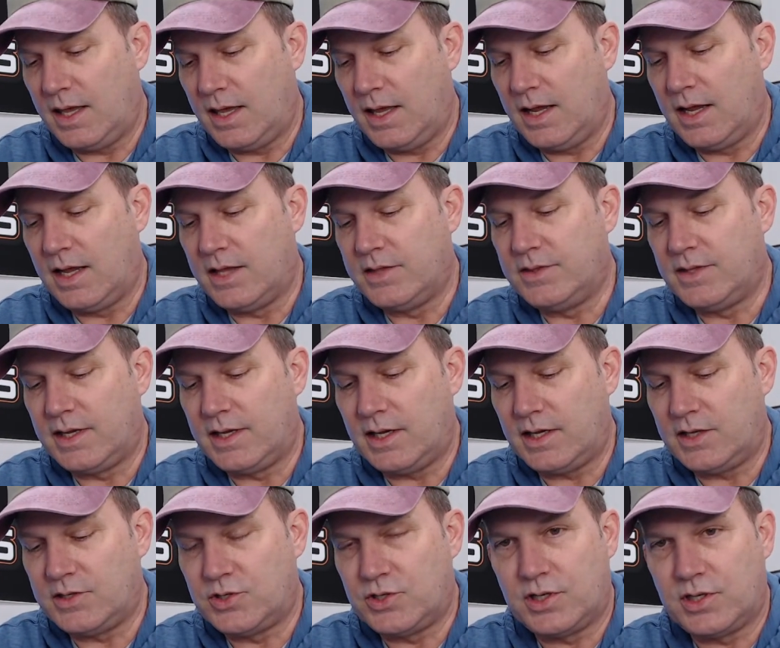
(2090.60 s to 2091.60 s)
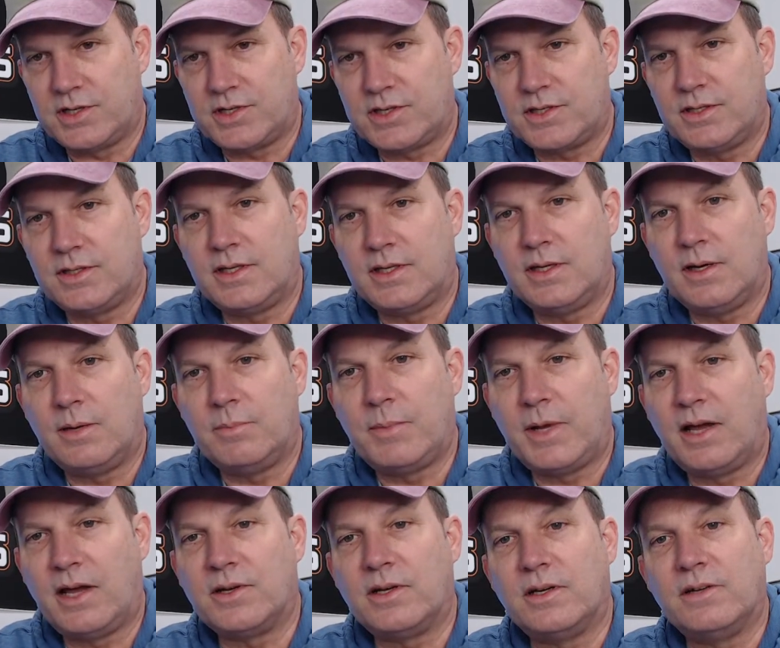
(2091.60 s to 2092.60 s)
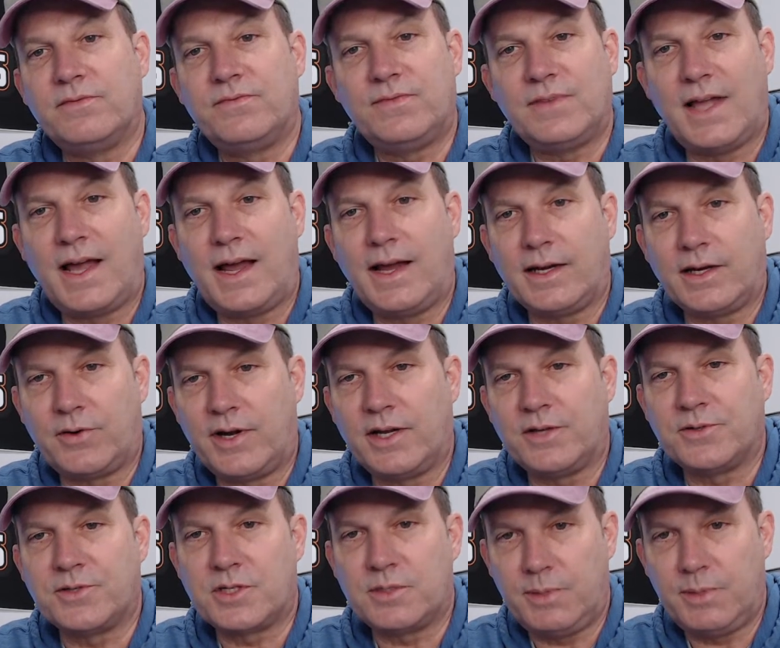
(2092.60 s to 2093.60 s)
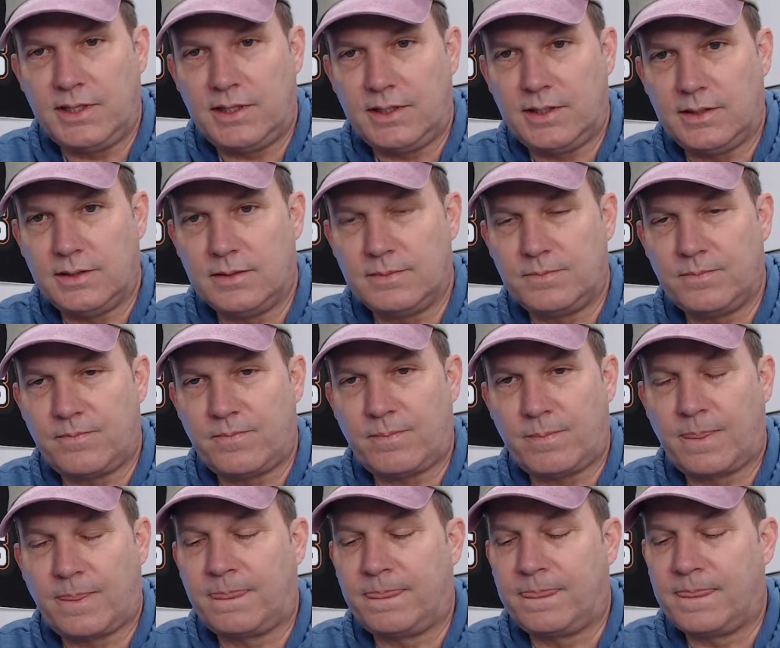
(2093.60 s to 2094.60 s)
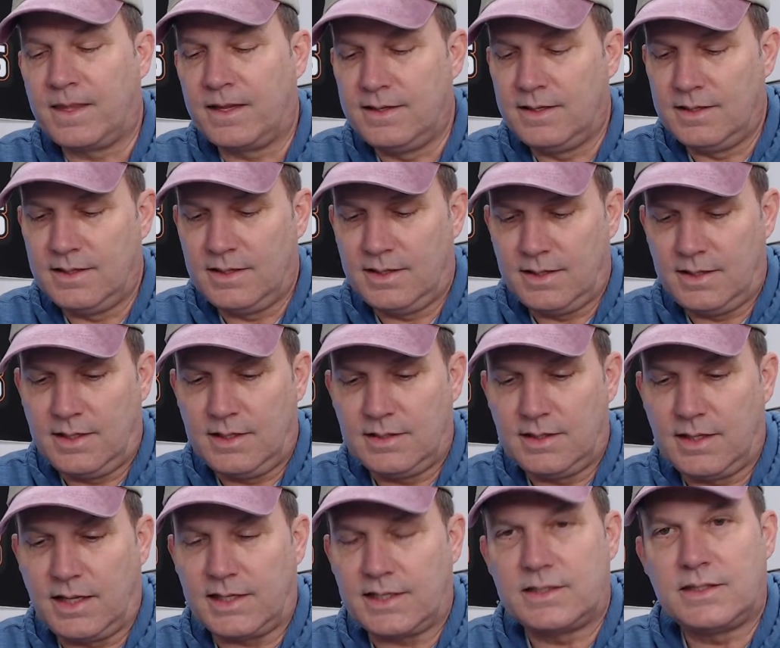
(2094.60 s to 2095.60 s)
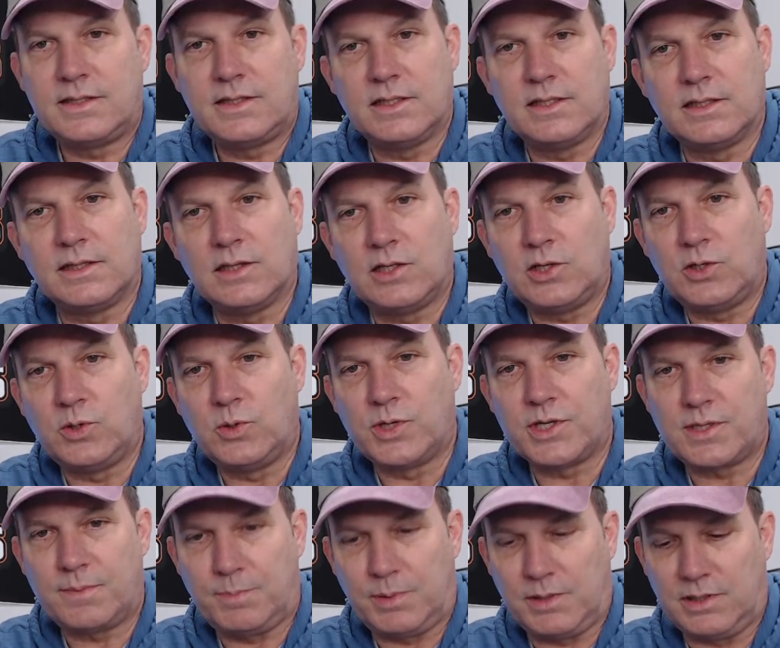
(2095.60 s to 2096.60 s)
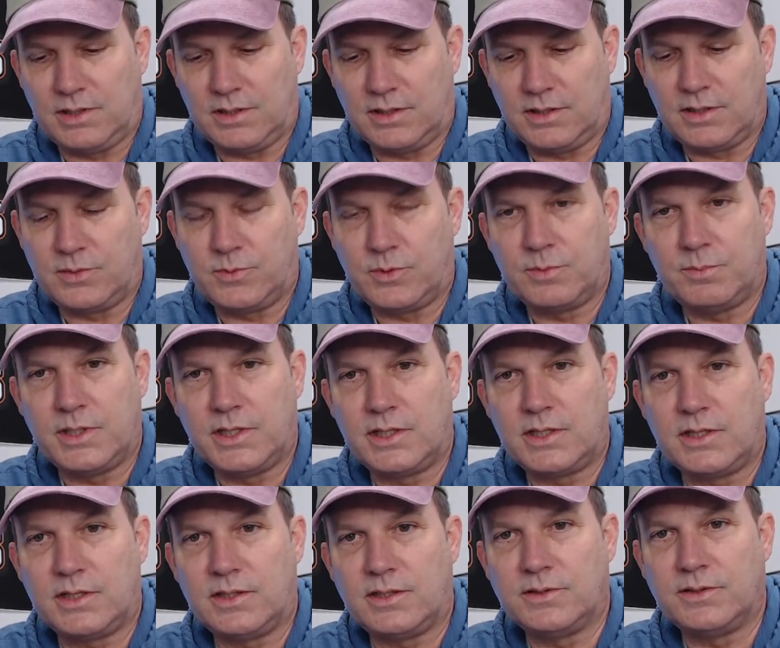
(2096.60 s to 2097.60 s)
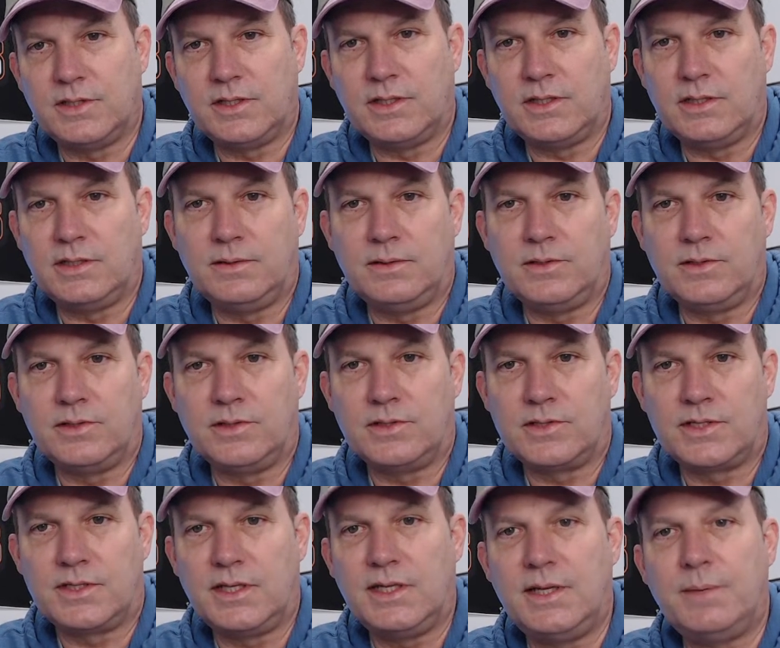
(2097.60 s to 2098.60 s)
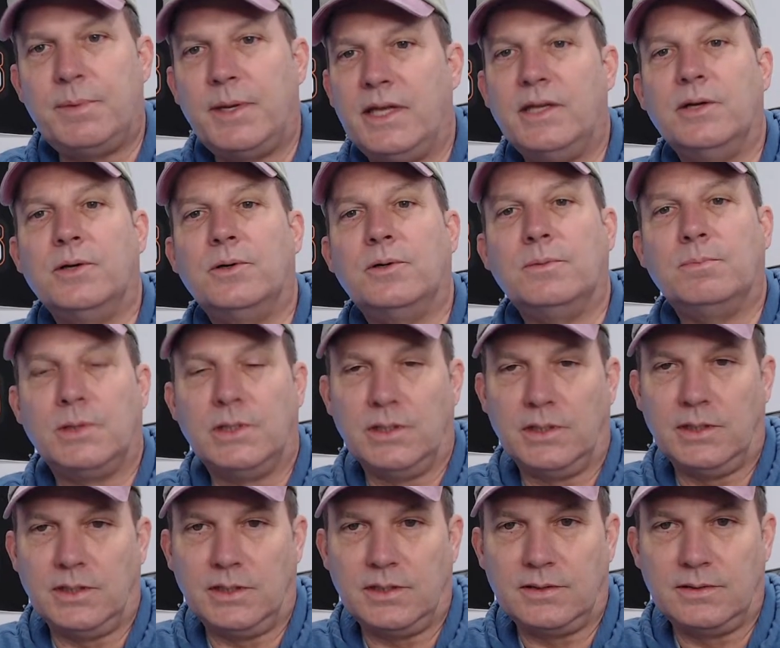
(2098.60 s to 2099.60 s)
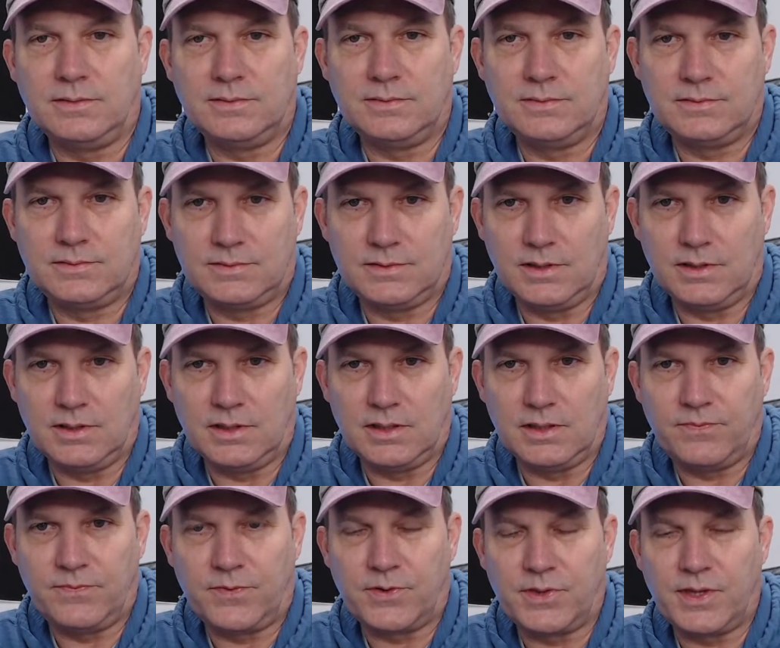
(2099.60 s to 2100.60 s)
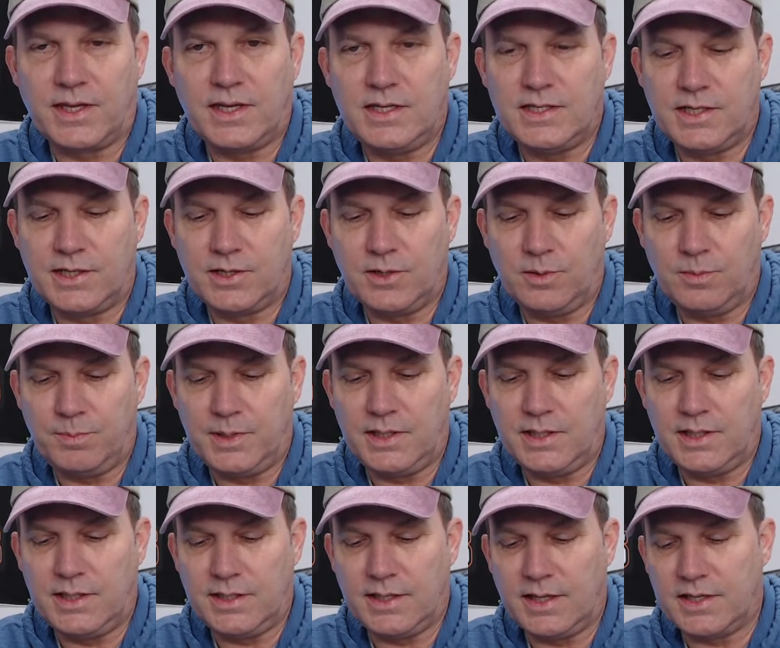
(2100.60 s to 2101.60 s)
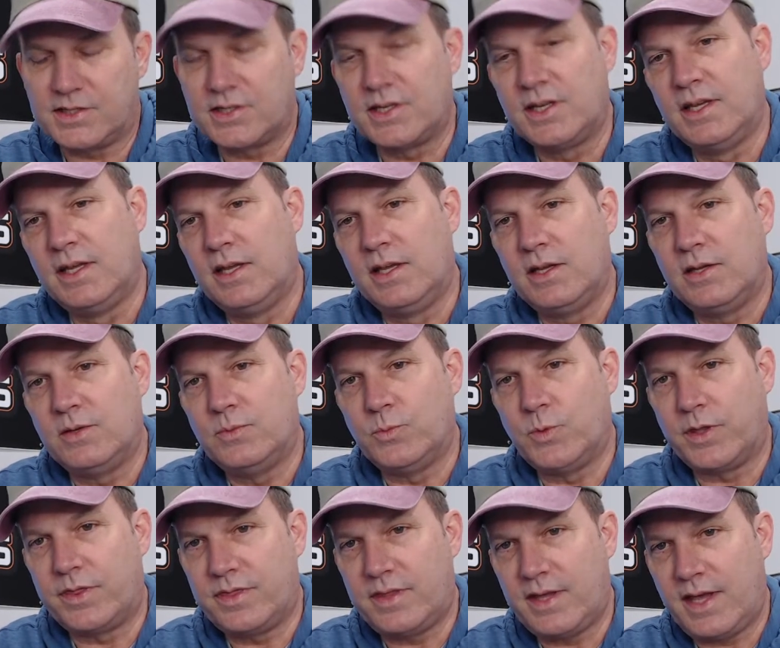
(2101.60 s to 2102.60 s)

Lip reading: and they adjust the amount of flat ground speed. Like the lowest plug would be called the steep hill plug for the EasyGo PDS. With